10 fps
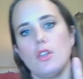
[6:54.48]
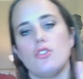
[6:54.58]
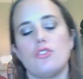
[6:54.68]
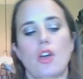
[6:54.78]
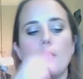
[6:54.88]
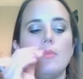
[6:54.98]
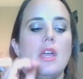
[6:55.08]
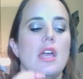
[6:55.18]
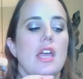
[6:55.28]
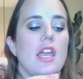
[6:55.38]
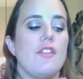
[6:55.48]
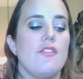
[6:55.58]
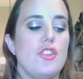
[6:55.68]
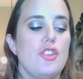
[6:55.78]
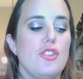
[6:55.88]
So if
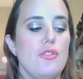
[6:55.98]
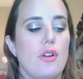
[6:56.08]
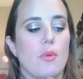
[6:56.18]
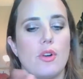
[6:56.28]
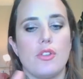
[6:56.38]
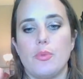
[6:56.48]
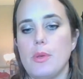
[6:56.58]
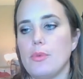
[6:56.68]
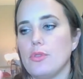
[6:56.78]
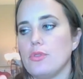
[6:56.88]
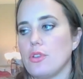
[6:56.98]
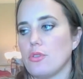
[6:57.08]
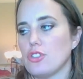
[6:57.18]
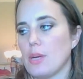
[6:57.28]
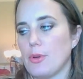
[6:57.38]
you are one of those people who
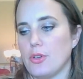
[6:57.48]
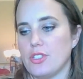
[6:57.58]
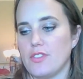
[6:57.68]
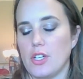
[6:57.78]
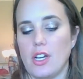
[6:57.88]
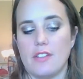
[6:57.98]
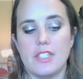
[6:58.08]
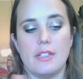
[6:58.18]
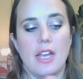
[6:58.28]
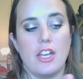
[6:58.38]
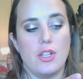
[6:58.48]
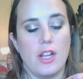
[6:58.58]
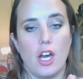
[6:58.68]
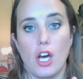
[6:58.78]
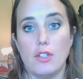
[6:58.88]
don't shop at Ulta very often and you get
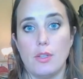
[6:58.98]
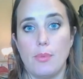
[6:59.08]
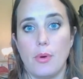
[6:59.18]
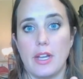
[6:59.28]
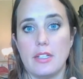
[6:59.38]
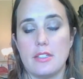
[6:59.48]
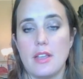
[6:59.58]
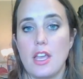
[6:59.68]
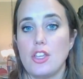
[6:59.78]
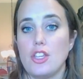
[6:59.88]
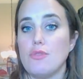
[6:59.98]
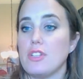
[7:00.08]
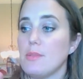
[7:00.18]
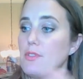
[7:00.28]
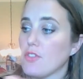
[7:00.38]
100 points, you
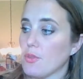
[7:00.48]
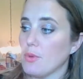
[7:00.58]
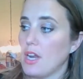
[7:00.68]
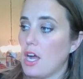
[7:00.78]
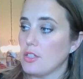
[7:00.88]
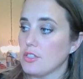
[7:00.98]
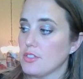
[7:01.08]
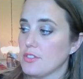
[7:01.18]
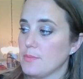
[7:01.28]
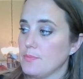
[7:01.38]
redeem it for $3